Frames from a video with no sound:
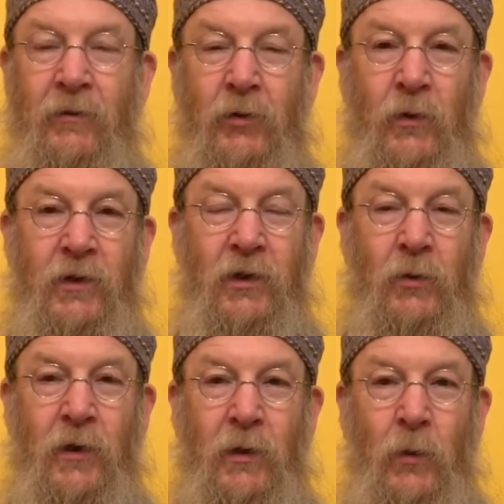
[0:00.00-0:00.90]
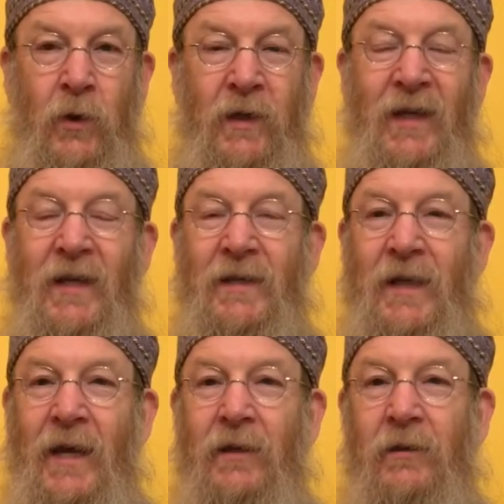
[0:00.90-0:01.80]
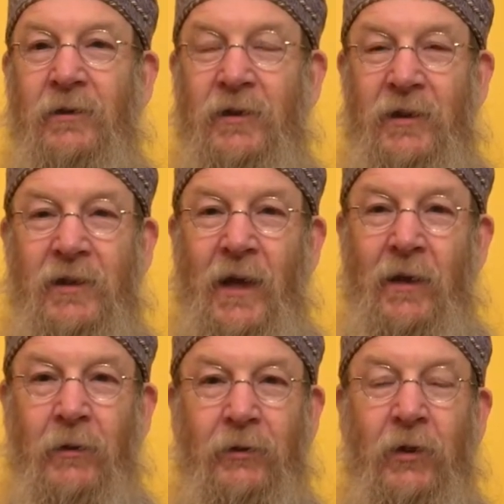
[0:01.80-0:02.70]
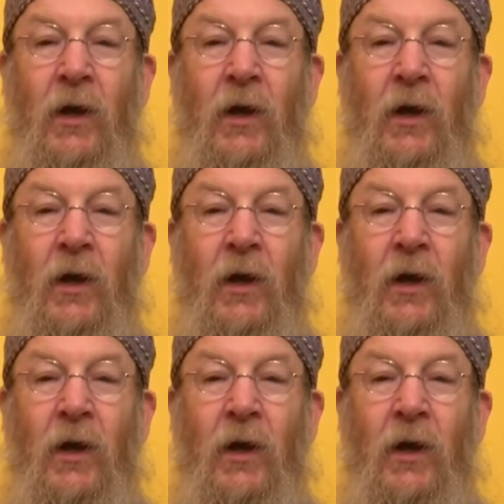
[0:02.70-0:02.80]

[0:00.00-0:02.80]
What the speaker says: 2021, Tales and Tales.